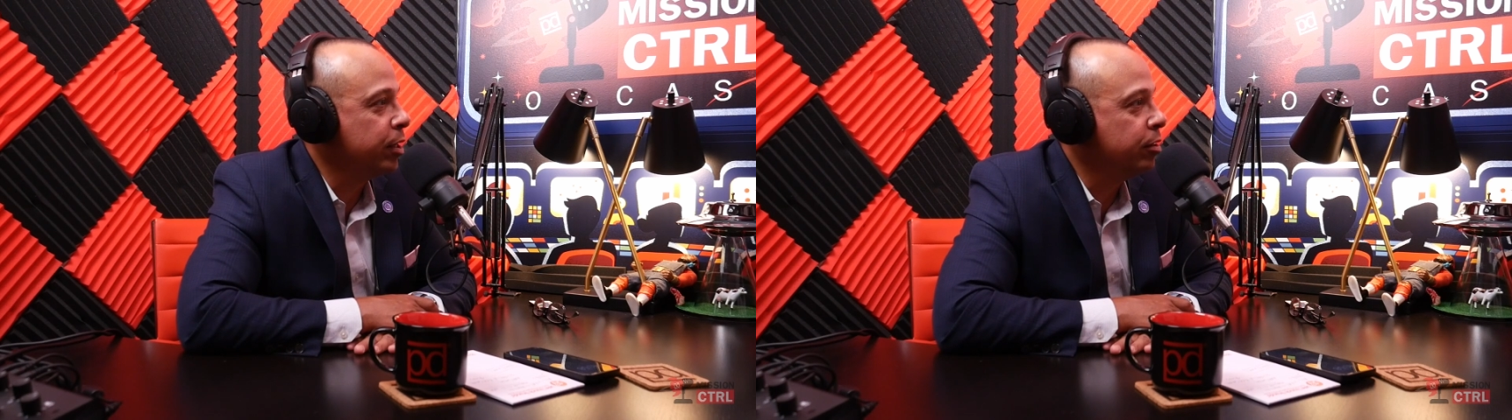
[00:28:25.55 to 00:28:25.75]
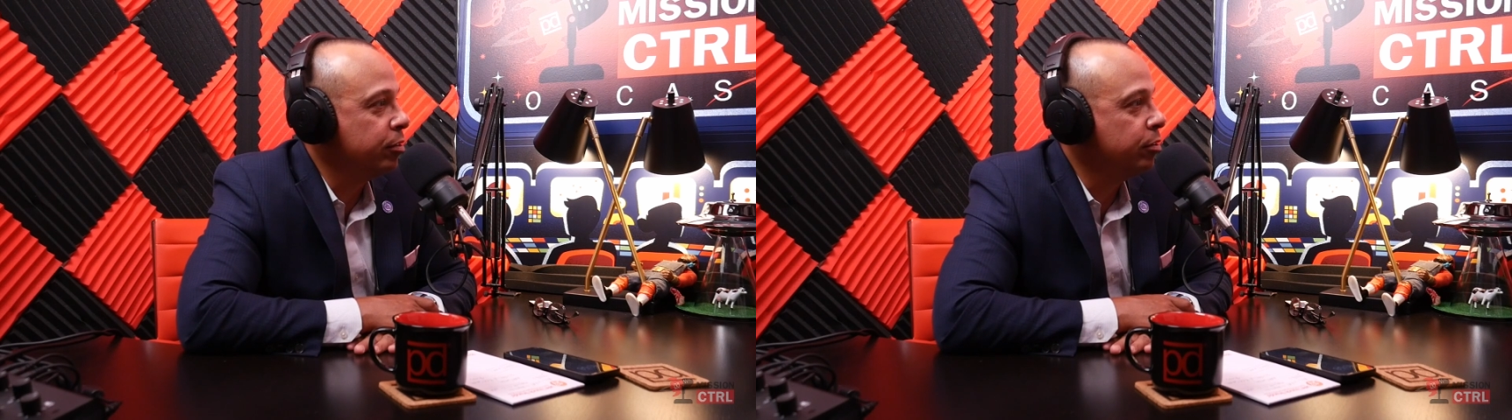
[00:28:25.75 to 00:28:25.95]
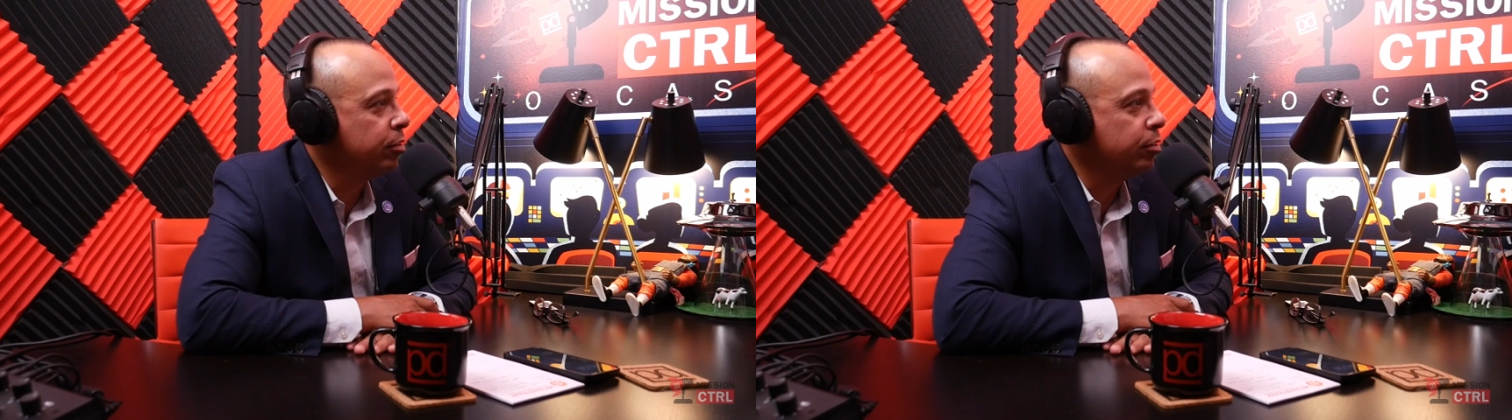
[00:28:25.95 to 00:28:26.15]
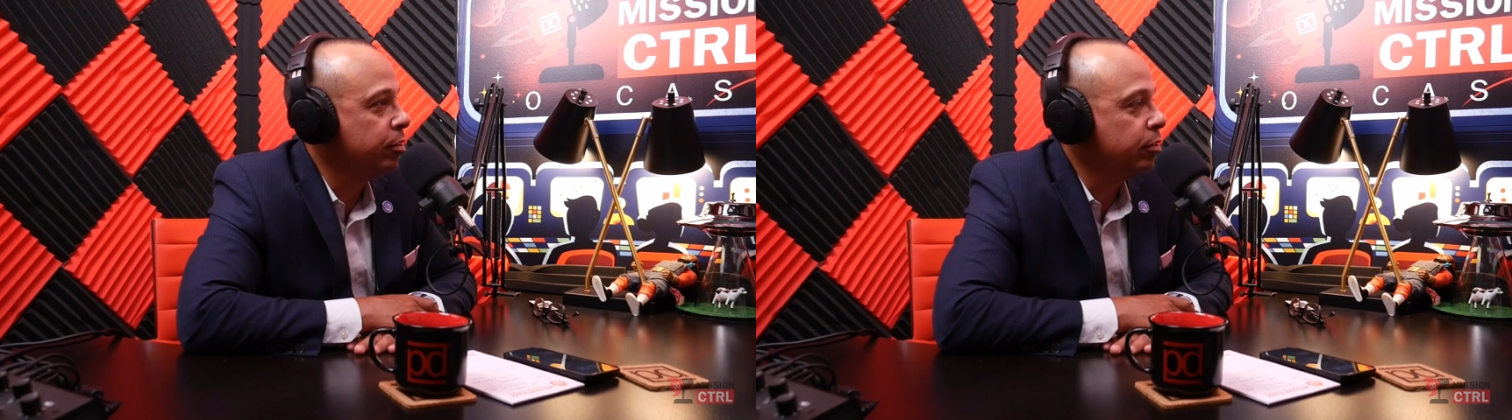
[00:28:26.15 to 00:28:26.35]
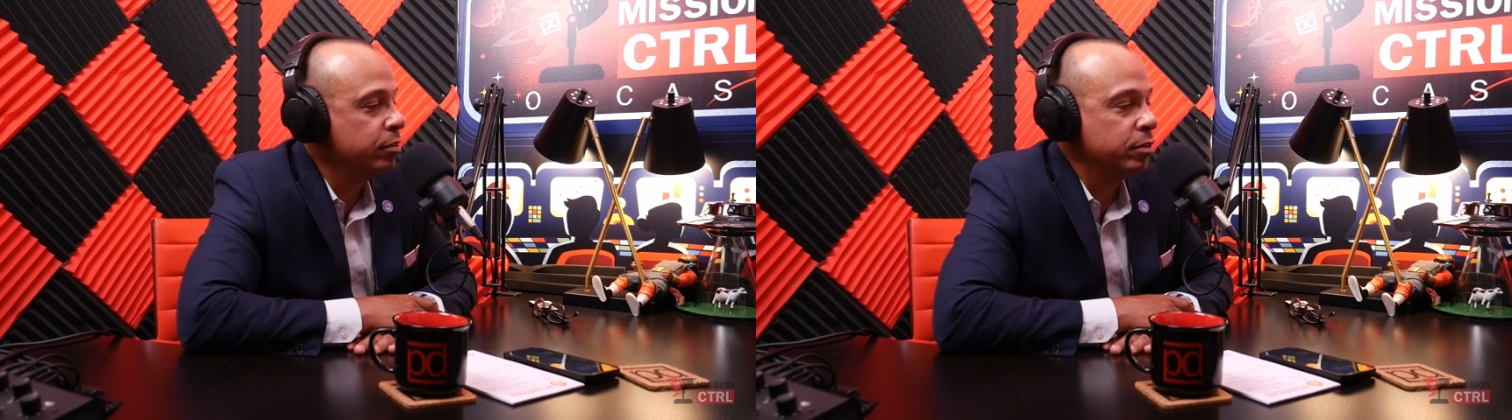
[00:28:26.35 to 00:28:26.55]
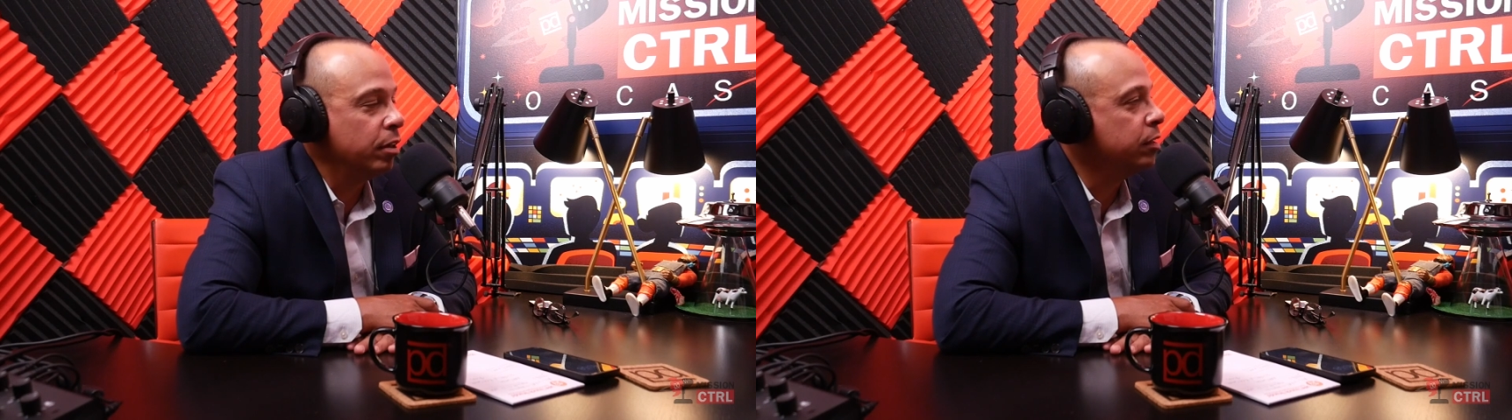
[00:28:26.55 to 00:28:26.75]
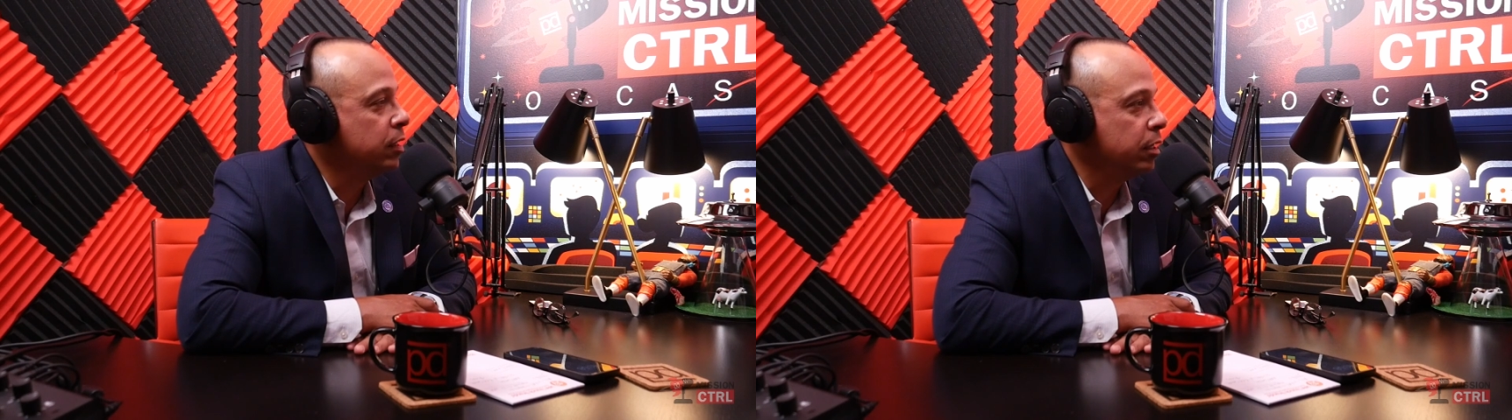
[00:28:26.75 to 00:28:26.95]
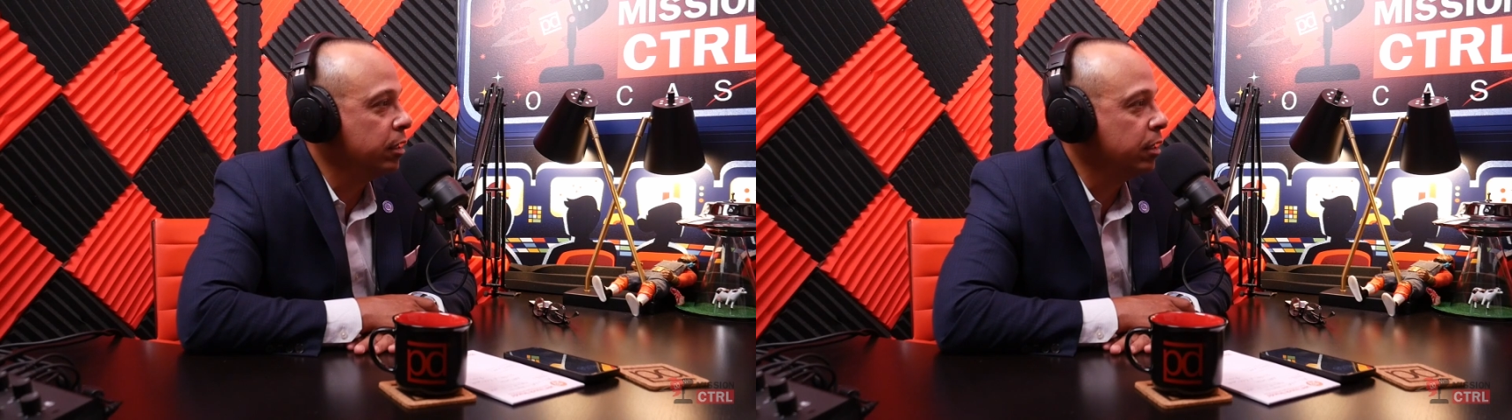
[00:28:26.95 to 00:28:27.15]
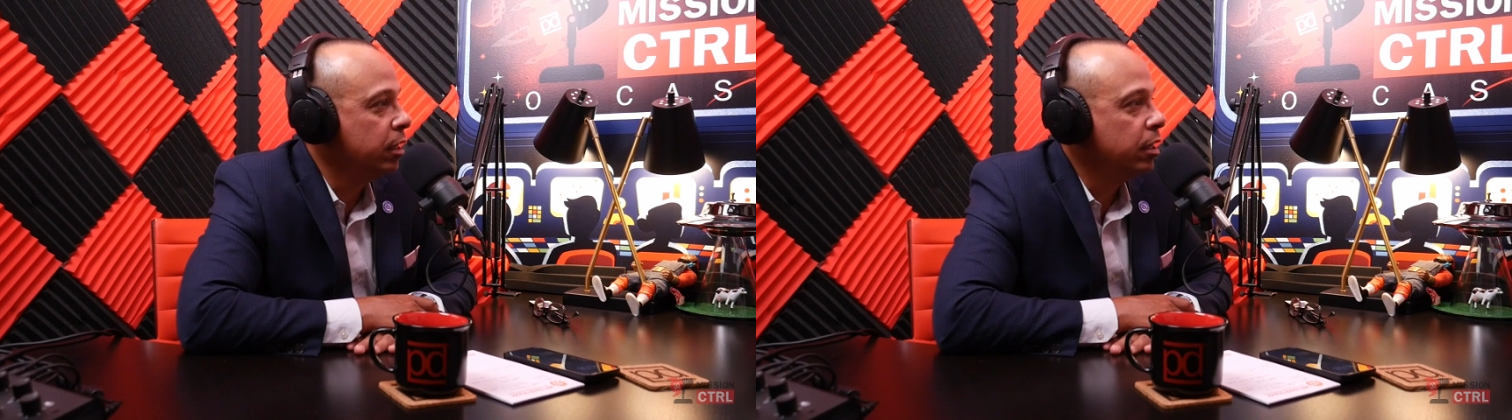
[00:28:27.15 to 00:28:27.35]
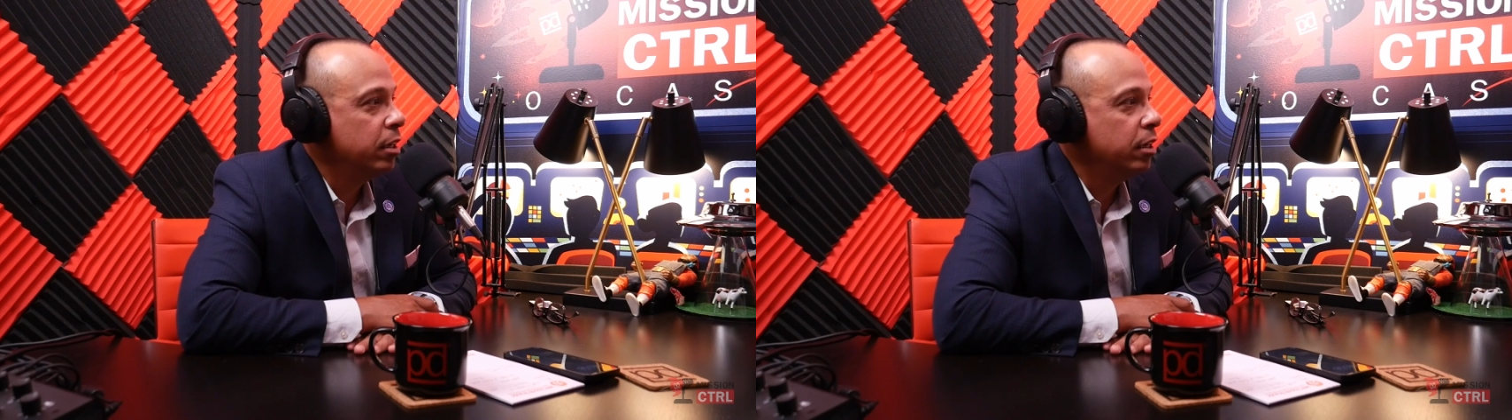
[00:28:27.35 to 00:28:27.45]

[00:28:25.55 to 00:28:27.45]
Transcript: because you're juggling